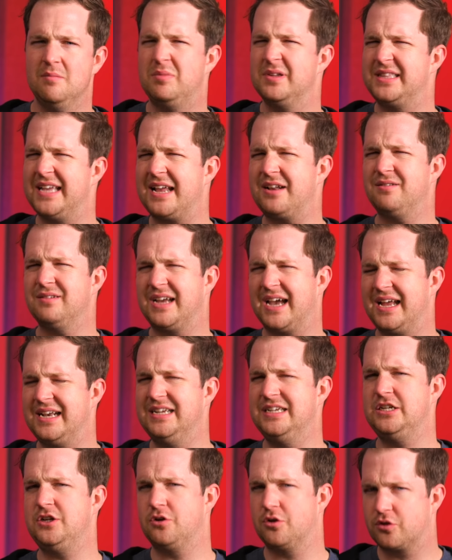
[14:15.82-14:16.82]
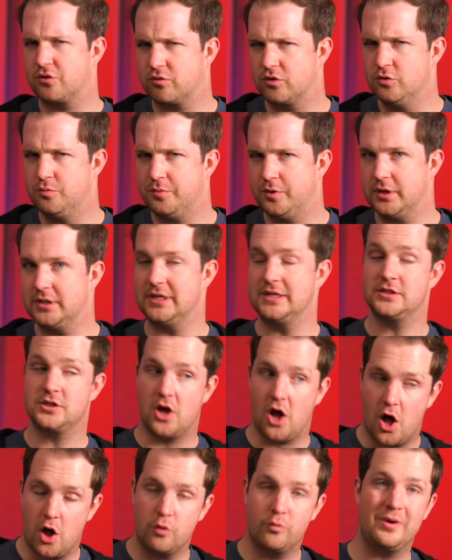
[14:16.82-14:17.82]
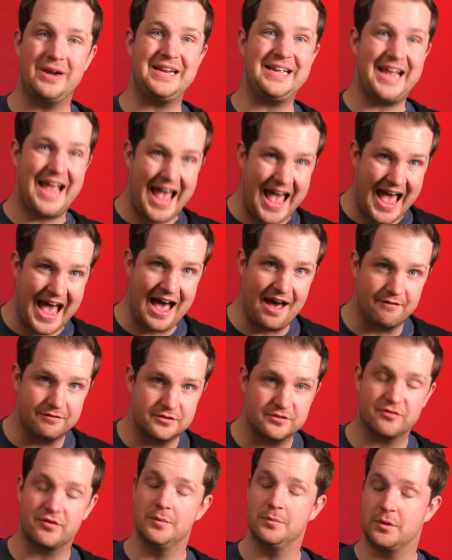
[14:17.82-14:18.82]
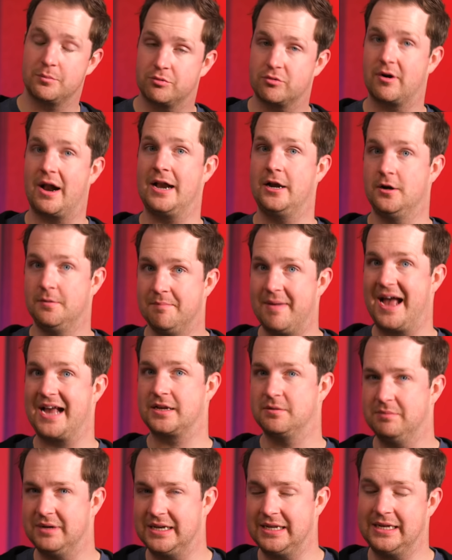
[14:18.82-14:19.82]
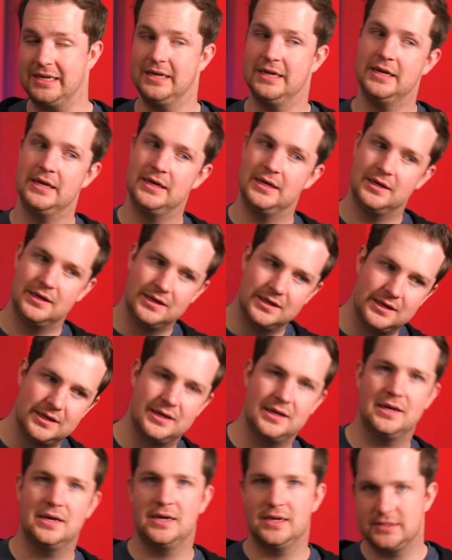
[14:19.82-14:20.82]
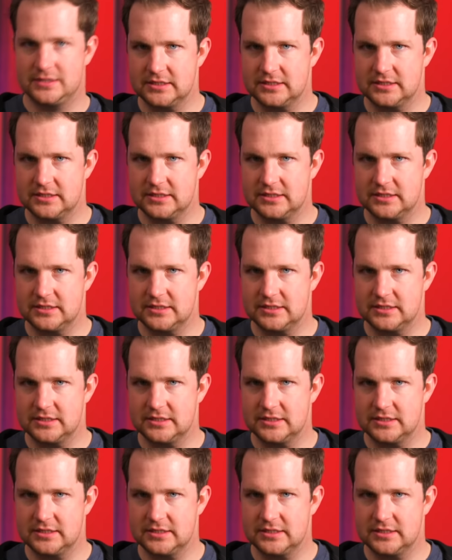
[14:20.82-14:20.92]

but that'll cut into your throughput that's already halved from the prior Mac mini. Uh,